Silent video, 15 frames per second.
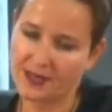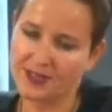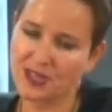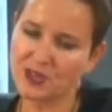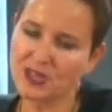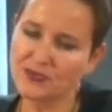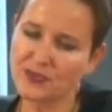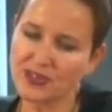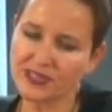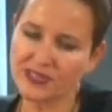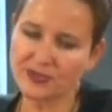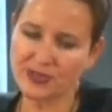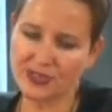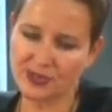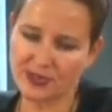The
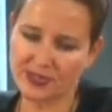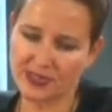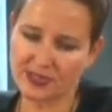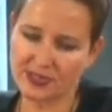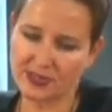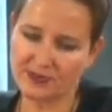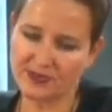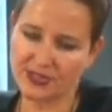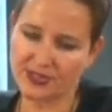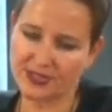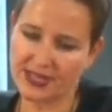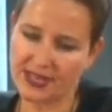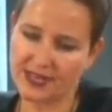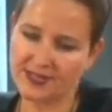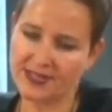universal resources of
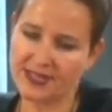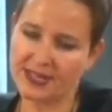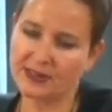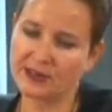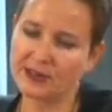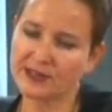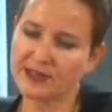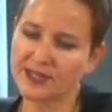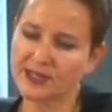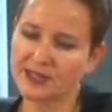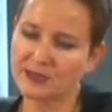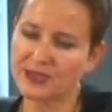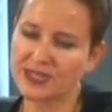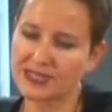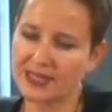society are also
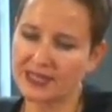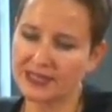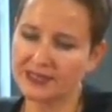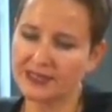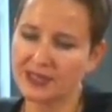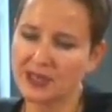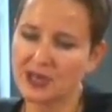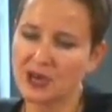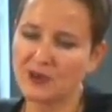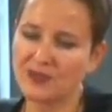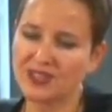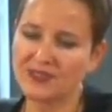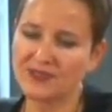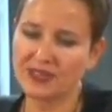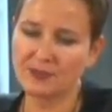the result of
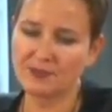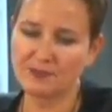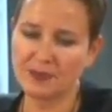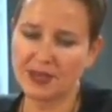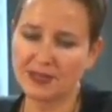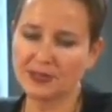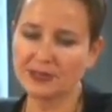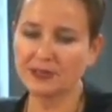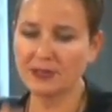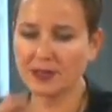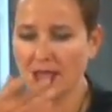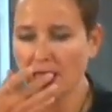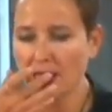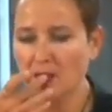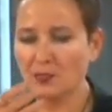a developmental
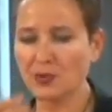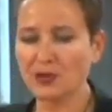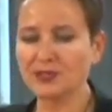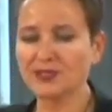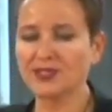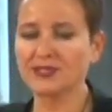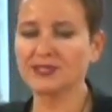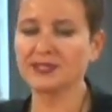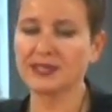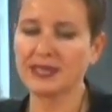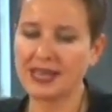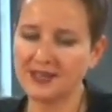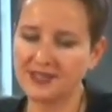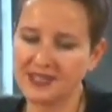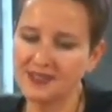process,
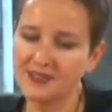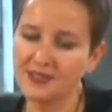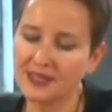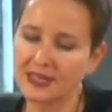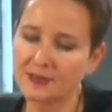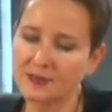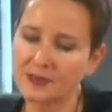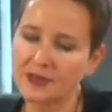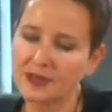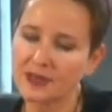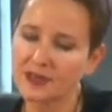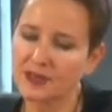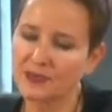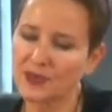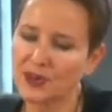and in them
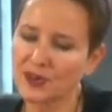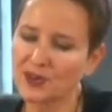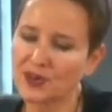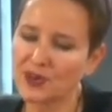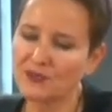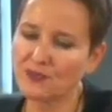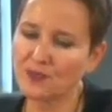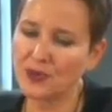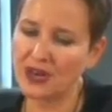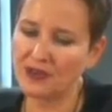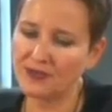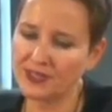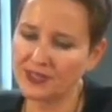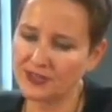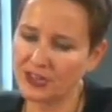the work of
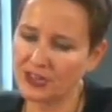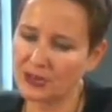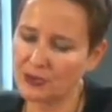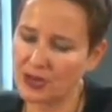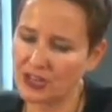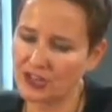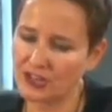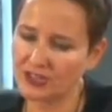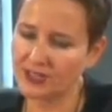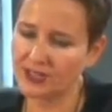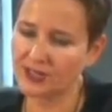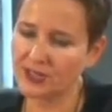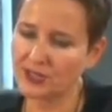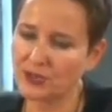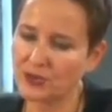previous generations
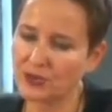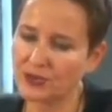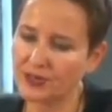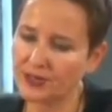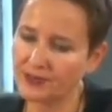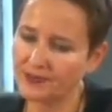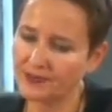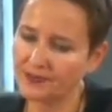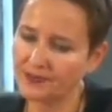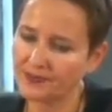is stored.